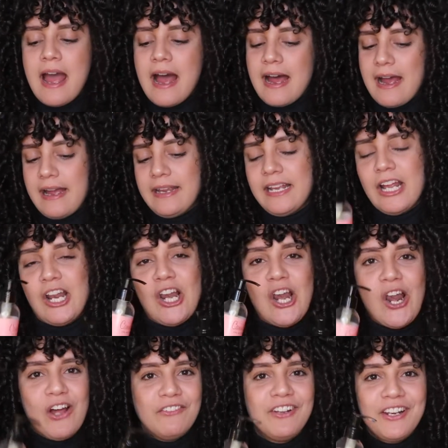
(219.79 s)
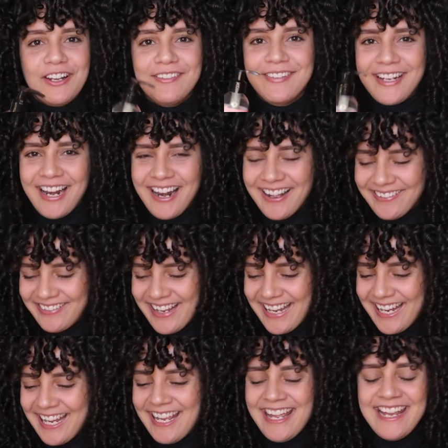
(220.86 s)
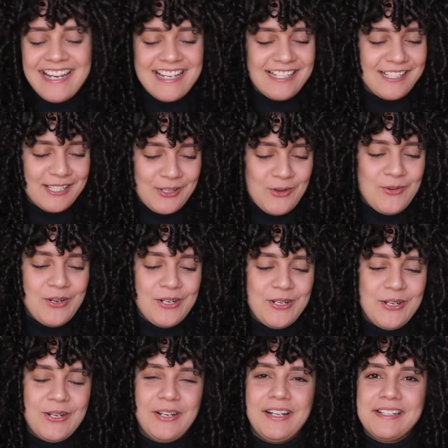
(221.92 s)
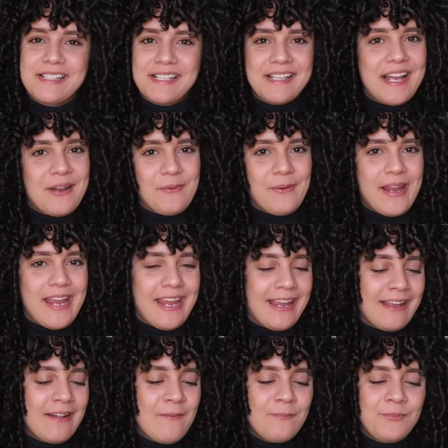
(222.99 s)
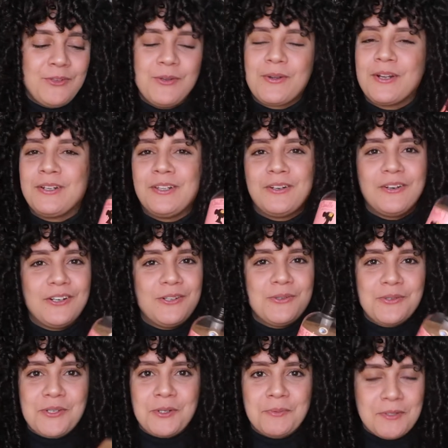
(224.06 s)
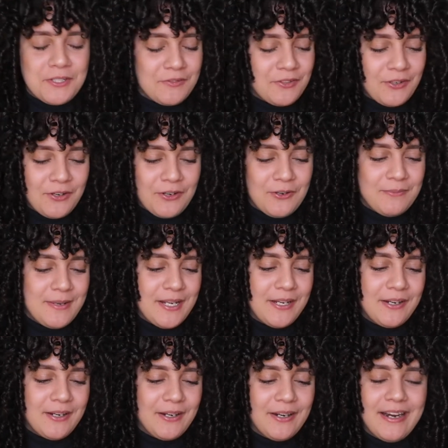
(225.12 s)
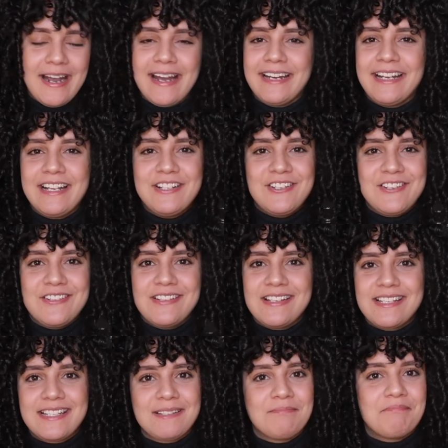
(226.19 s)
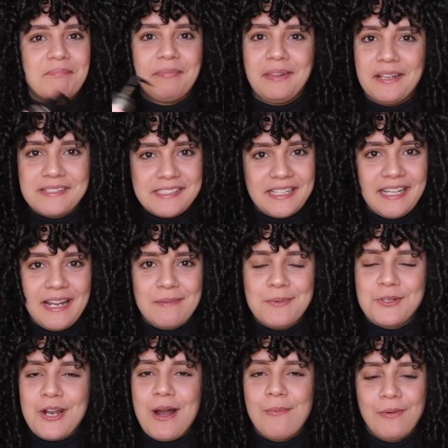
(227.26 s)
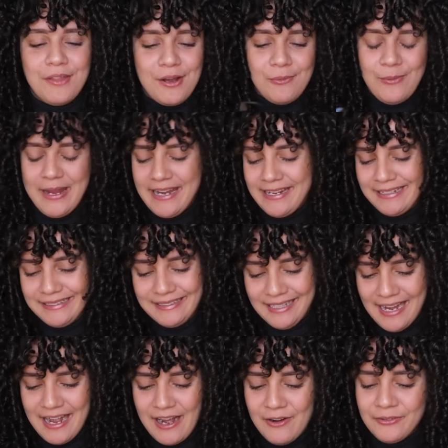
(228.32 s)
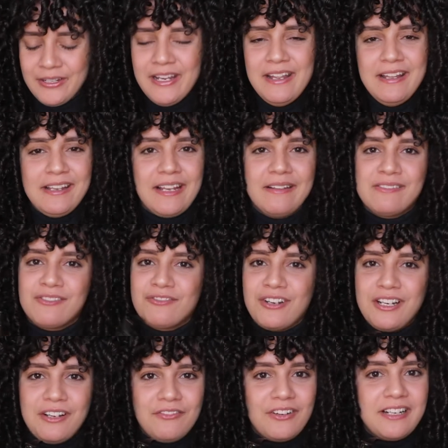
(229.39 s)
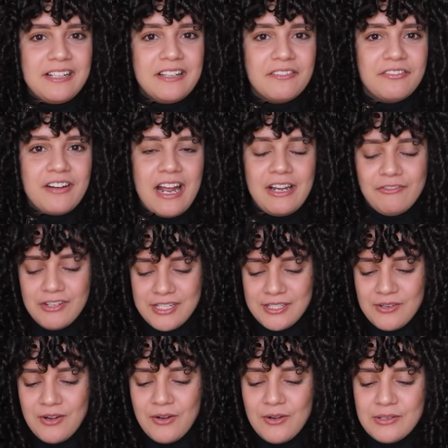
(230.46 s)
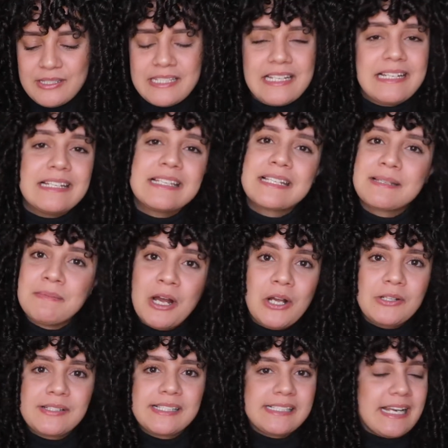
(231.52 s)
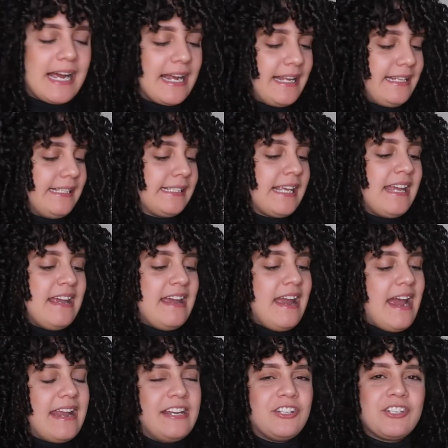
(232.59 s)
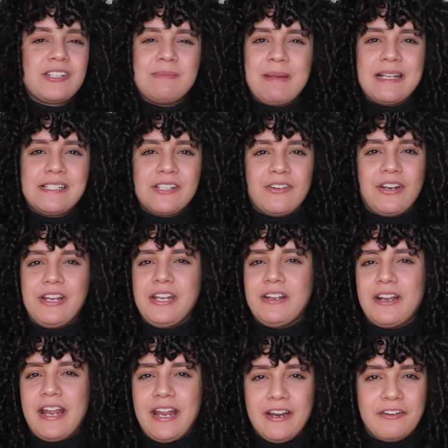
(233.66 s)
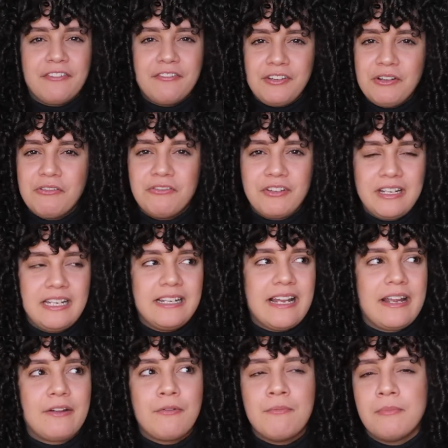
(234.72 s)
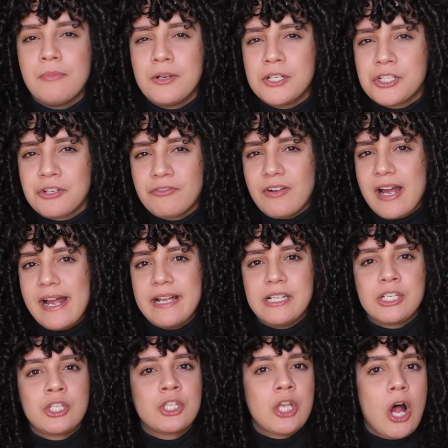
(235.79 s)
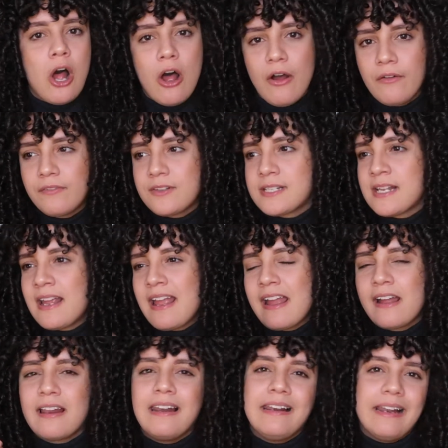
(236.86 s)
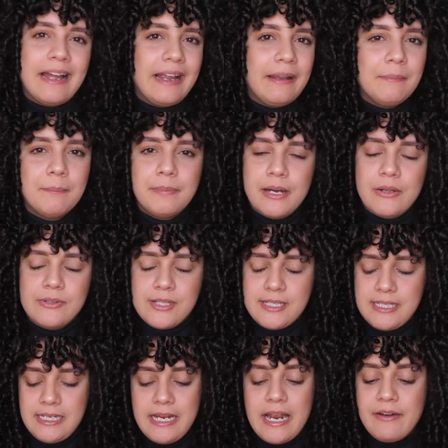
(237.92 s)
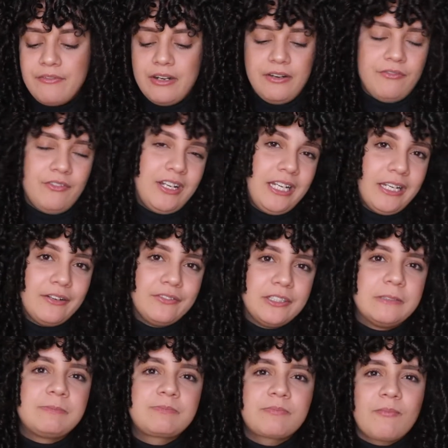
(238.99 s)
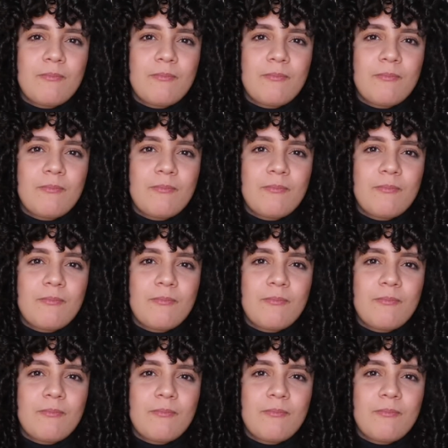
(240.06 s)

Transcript: I love it, love it, love it. It's so good. It's lightweight. You can literally use so much of the curl maker and it just does the damn job without weighing it down. Gives really, really defined results. It smells nice and it just makes your hair feel really like moisturized, soft, light, bouncy. I really, really love it.